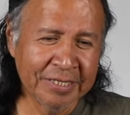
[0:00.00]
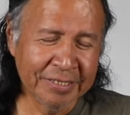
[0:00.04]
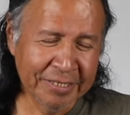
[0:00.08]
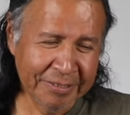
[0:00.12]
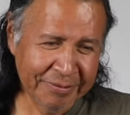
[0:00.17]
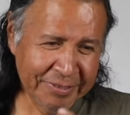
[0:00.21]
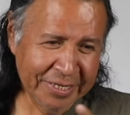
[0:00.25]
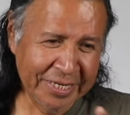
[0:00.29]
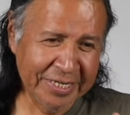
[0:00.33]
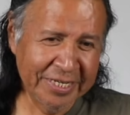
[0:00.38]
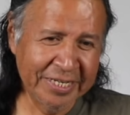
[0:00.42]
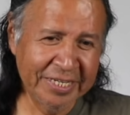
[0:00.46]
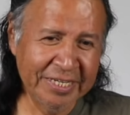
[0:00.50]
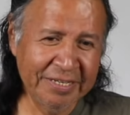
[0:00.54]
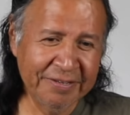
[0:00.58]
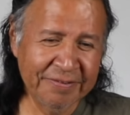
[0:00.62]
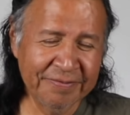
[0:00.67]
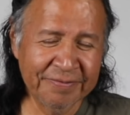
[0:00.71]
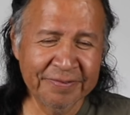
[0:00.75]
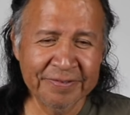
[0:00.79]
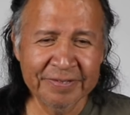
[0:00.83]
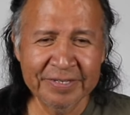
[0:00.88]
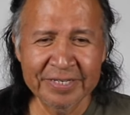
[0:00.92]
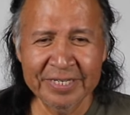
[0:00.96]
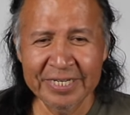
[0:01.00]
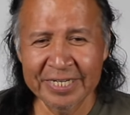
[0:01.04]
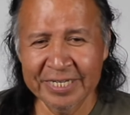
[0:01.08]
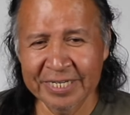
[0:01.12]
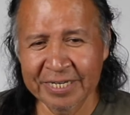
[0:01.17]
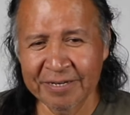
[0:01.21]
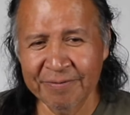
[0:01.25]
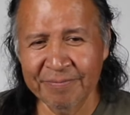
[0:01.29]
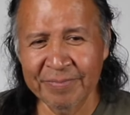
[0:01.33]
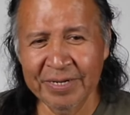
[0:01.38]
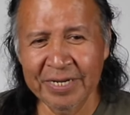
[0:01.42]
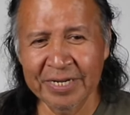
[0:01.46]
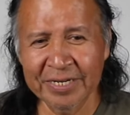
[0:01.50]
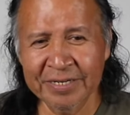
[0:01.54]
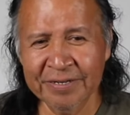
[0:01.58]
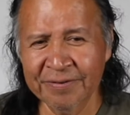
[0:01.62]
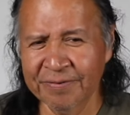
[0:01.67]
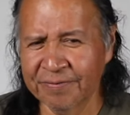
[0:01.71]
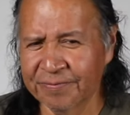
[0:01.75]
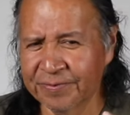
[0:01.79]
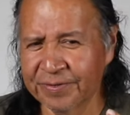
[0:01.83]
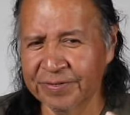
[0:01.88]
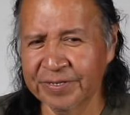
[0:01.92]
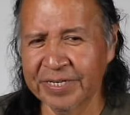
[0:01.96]
So they leave and they come back
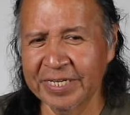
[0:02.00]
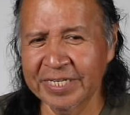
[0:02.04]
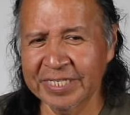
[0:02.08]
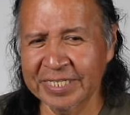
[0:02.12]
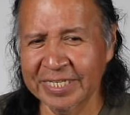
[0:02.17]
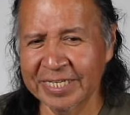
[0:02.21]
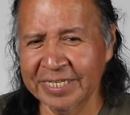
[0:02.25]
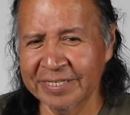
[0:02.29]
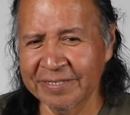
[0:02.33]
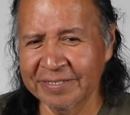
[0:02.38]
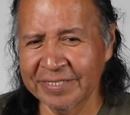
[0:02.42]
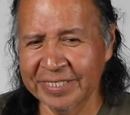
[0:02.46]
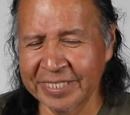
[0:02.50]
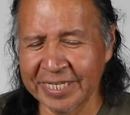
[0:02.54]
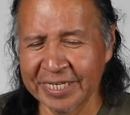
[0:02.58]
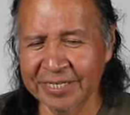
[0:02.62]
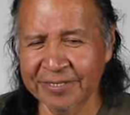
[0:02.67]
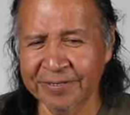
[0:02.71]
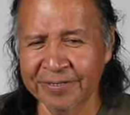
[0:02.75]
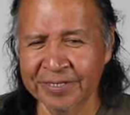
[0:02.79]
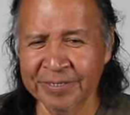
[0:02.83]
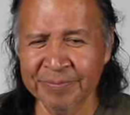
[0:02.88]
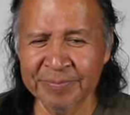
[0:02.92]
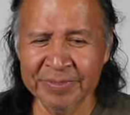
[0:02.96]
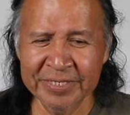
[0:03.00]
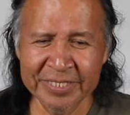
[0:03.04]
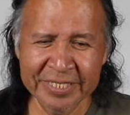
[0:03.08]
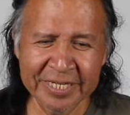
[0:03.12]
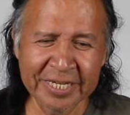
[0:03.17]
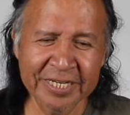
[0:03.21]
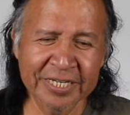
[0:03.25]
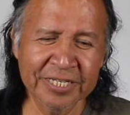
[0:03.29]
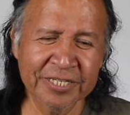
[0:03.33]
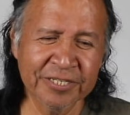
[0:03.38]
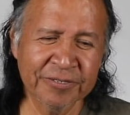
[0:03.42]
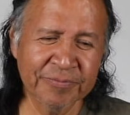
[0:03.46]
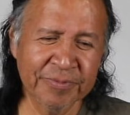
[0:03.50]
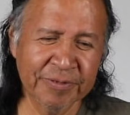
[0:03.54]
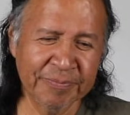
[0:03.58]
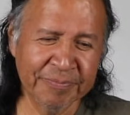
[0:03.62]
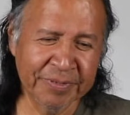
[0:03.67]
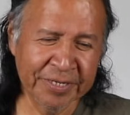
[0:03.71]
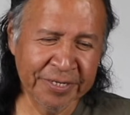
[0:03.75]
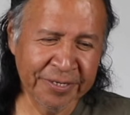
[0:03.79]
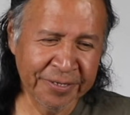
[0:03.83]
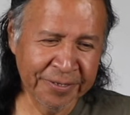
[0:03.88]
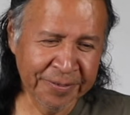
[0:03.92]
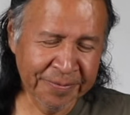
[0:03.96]
a few days later to check on him. He's got a little bit
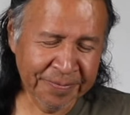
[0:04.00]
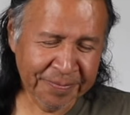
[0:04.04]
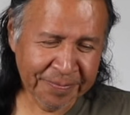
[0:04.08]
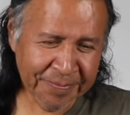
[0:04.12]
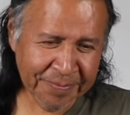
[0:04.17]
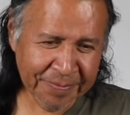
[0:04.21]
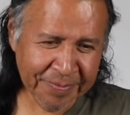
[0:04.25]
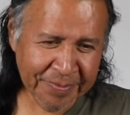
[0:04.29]
bigger,